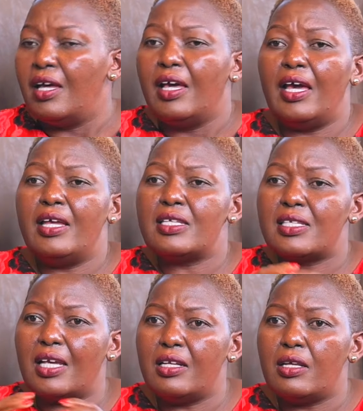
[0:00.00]
I
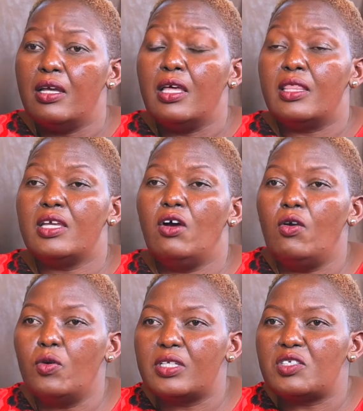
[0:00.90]
said, they all
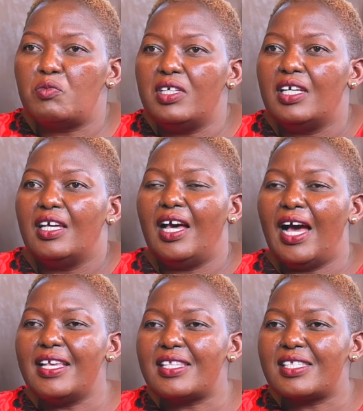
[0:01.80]
looked at me.
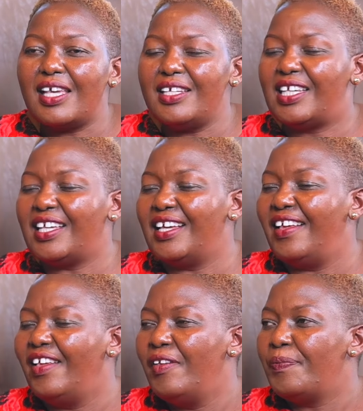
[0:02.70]
I said,
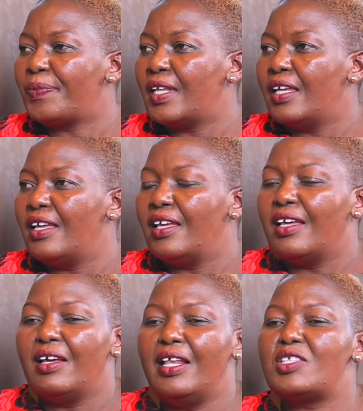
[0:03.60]

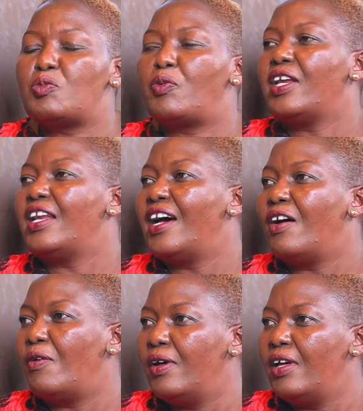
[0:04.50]
let's pray
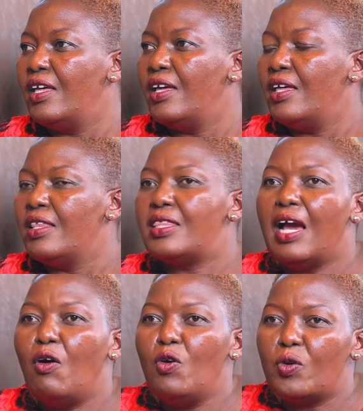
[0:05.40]
now. They
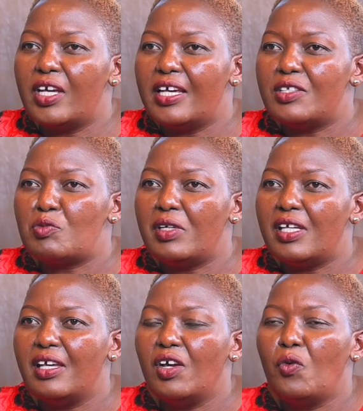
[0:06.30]
are all looking at me.
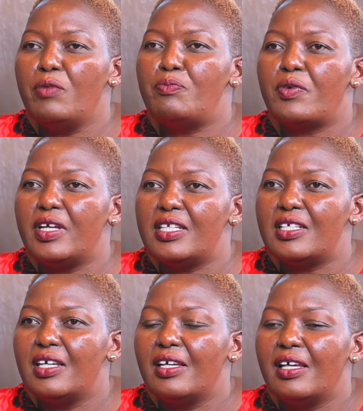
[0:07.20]
We prayed.
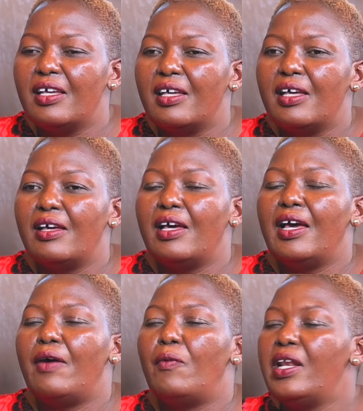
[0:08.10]

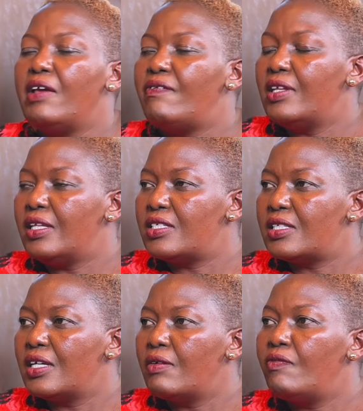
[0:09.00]
When I
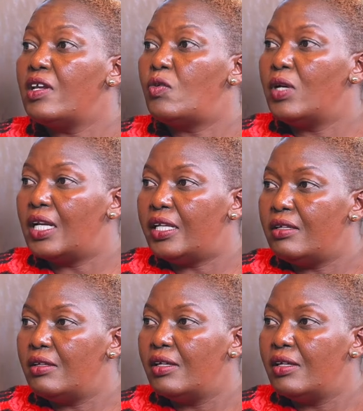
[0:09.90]
finished, very quickly,